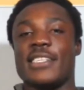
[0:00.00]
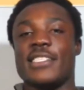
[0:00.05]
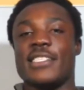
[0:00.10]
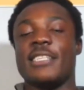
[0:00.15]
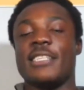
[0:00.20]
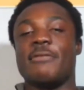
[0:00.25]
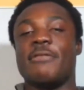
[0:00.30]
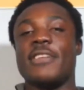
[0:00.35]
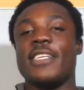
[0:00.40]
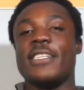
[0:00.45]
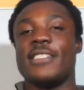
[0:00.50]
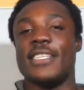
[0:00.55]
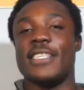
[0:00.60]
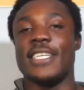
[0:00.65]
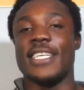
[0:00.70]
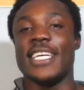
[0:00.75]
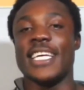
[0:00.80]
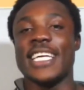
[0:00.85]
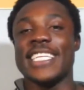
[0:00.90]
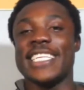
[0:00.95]
infinity.
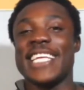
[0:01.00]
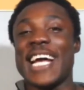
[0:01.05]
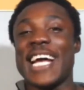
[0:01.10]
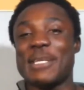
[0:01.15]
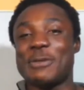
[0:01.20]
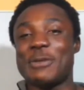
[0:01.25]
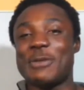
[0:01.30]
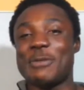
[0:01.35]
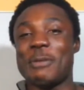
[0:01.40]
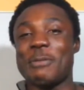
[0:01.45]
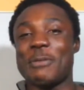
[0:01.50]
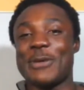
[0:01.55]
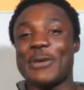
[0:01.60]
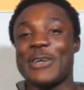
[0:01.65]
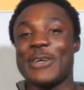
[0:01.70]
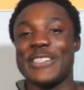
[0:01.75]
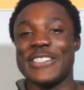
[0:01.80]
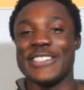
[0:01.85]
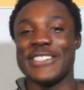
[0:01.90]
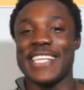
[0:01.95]
That's what people don't
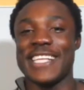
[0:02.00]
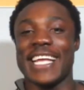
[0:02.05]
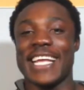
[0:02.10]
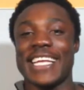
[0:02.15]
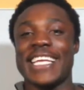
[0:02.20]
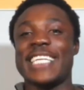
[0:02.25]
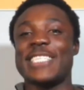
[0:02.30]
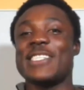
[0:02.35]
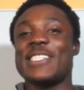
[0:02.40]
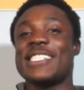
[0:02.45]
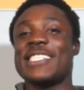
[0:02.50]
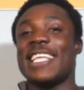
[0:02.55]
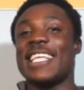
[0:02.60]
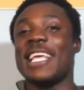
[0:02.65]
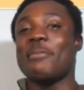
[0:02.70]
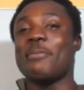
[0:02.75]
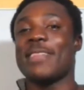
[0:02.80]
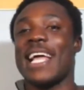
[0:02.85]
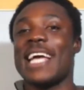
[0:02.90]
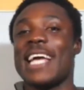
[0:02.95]
understand. It just
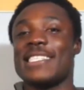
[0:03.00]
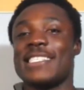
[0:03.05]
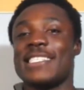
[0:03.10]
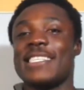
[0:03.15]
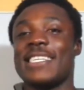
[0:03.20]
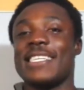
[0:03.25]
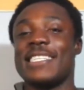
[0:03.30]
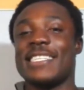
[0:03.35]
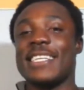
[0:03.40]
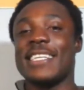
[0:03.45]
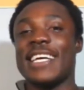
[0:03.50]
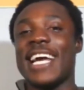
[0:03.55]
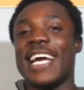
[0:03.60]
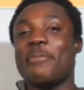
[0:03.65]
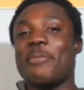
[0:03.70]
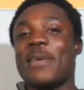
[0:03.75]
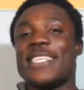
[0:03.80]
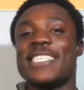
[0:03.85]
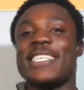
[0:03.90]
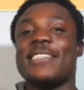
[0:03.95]
stabilizes it and
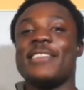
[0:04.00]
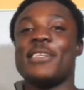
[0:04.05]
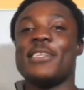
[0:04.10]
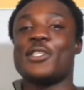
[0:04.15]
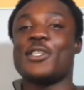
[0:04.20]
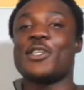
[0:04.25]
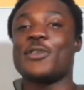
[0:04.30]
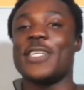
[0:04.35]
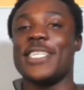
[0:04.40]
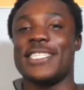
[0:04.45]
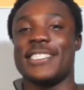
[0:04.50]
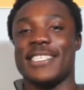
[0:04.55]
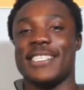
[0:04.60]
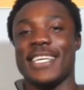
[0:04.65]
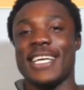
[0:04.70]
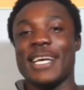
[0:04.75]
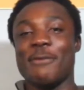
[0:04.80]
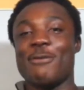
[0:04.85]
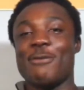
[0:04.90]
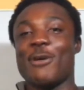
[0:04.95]
makes it discrete
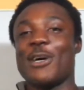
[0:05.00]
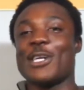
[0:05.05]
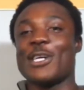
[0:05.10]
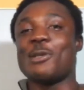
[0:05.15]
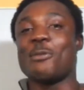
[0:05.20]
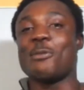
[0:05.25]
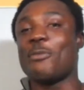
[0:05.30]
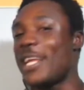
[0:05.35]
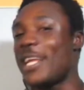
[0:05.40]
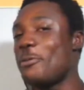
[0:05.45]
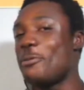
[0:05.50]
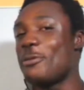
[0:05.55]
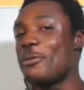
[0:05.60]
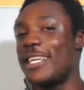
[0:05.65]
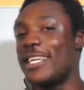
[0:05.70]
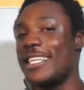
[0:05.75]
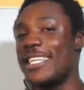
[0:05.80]
for us to play with